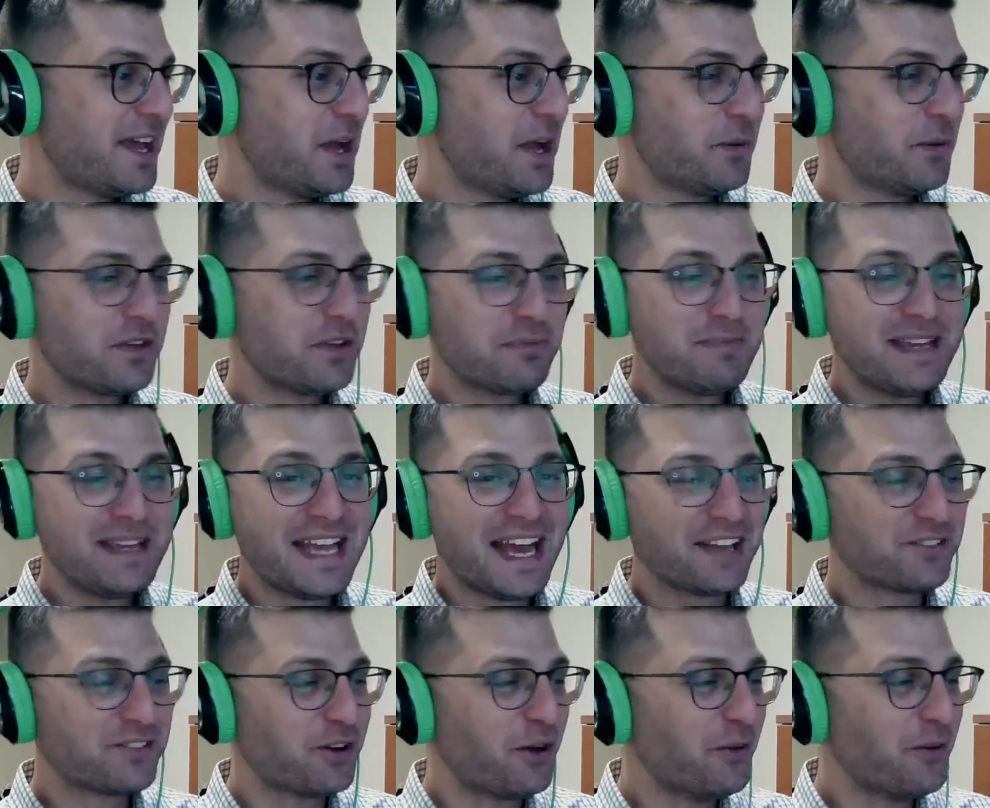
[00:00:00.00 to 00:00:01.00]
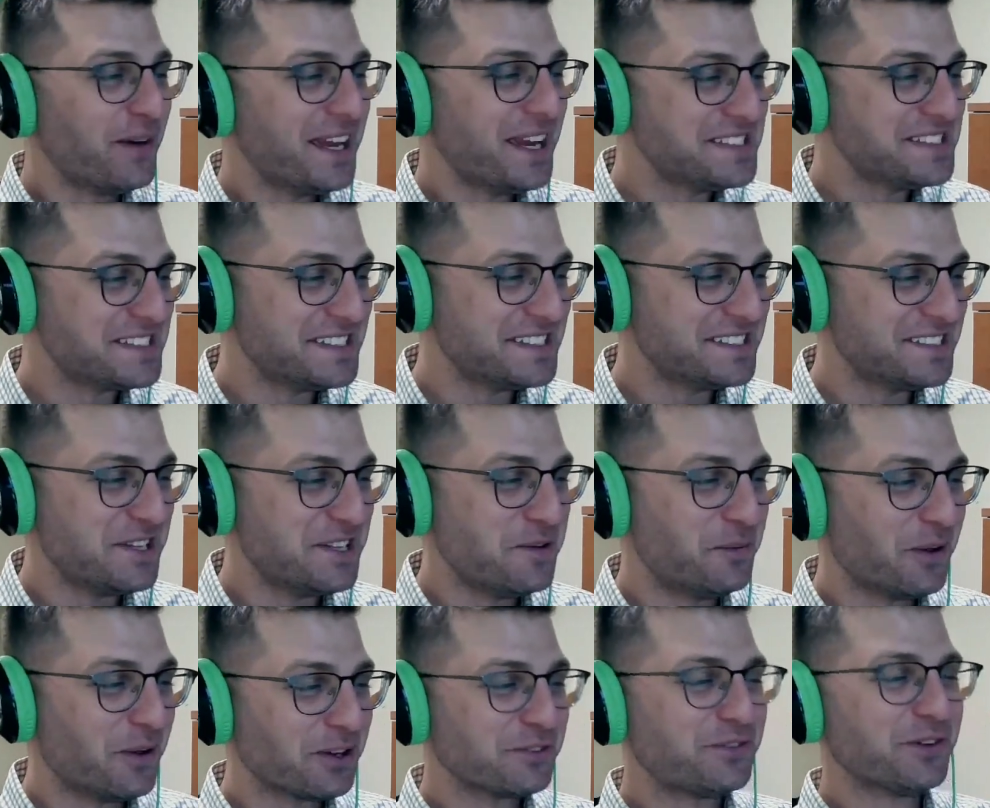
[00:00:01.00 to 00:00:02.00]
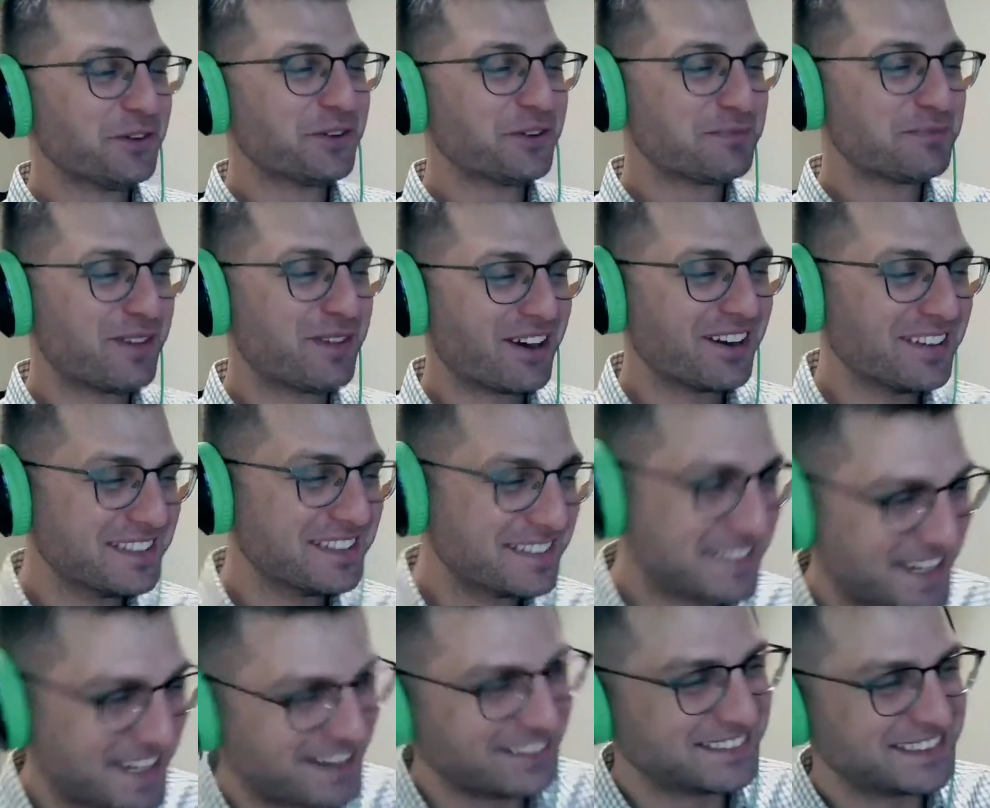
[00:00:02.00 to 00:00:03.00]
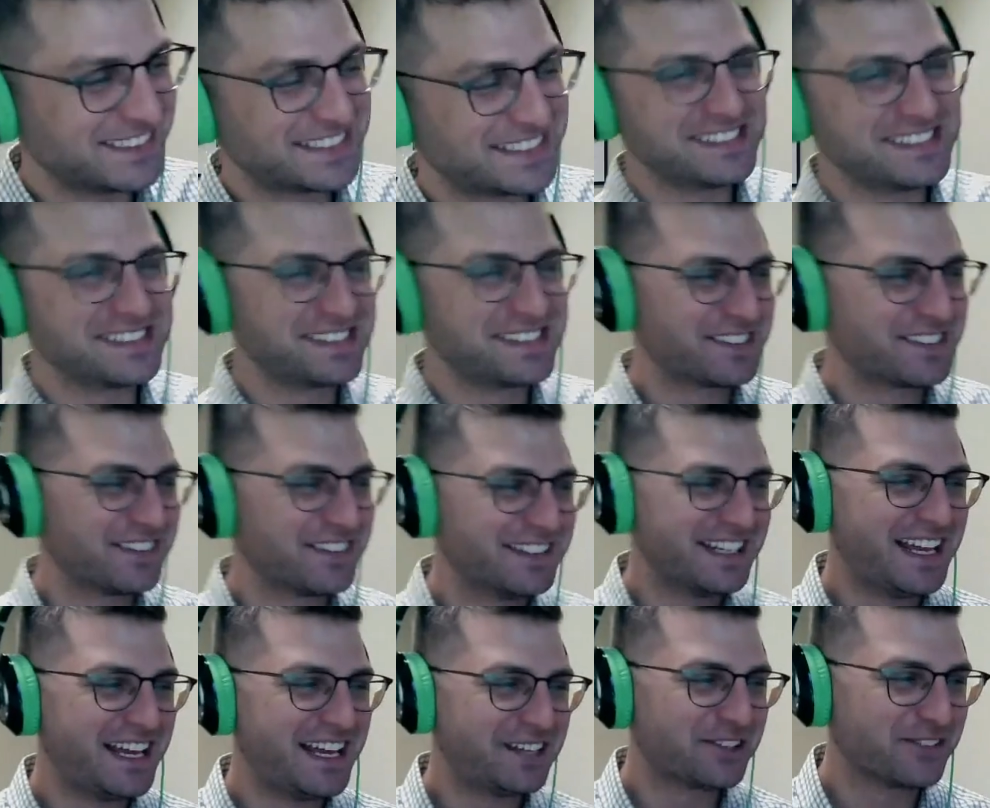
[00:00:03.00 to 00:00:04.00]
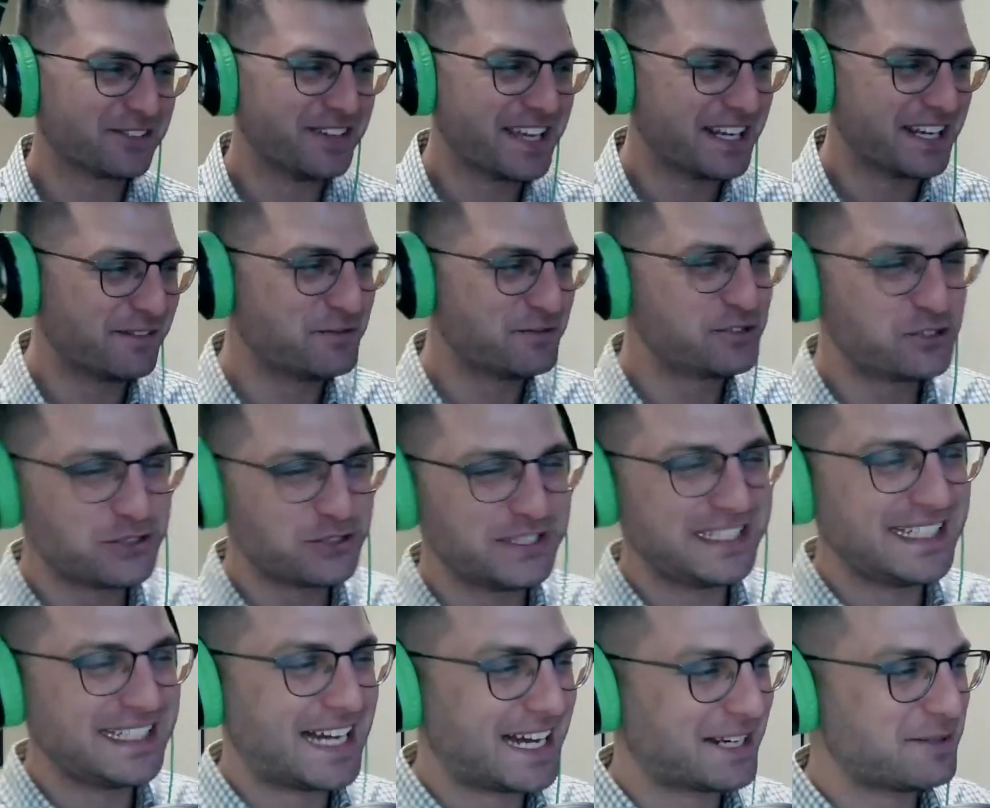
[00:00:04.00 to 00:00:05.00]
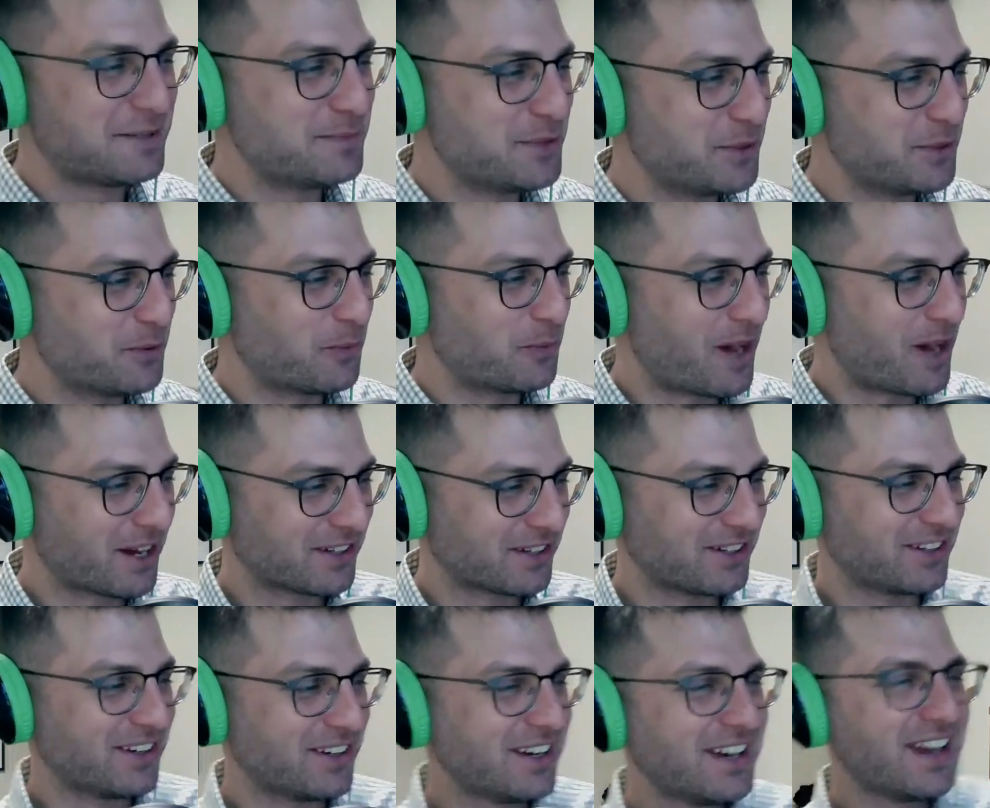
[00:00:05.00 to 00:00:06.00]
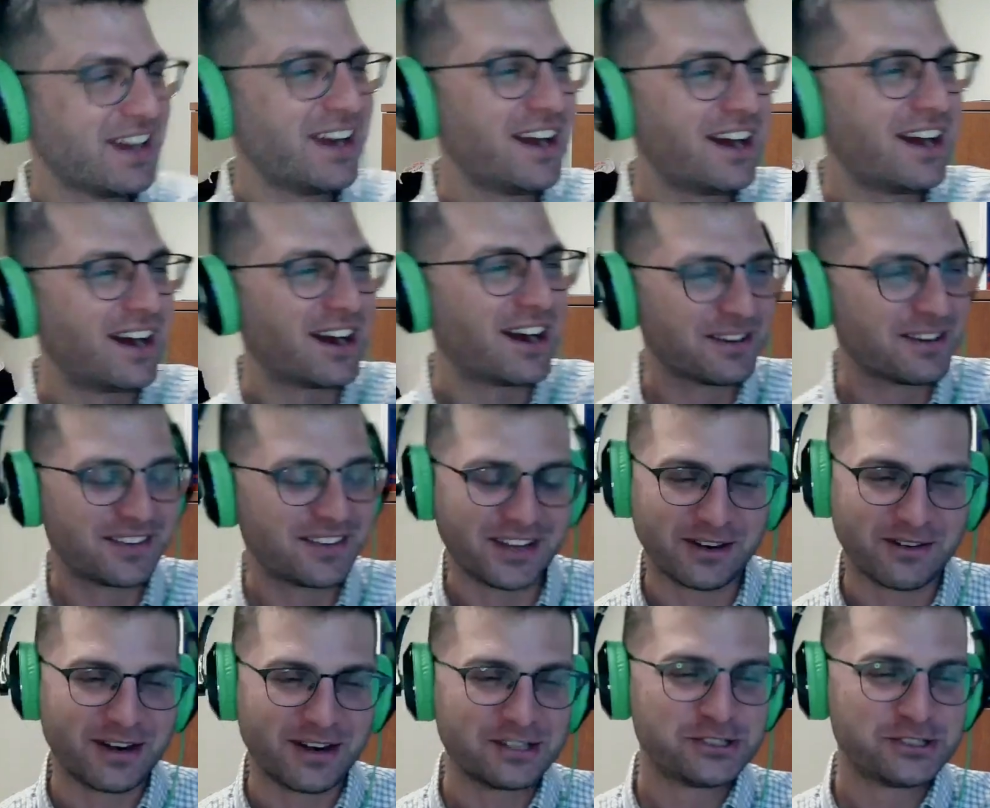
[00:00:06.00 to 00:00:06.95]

With me, as always, is the wonderful, smart, talented, considerate, and creative Juliana Moon Walker. I said it wrong.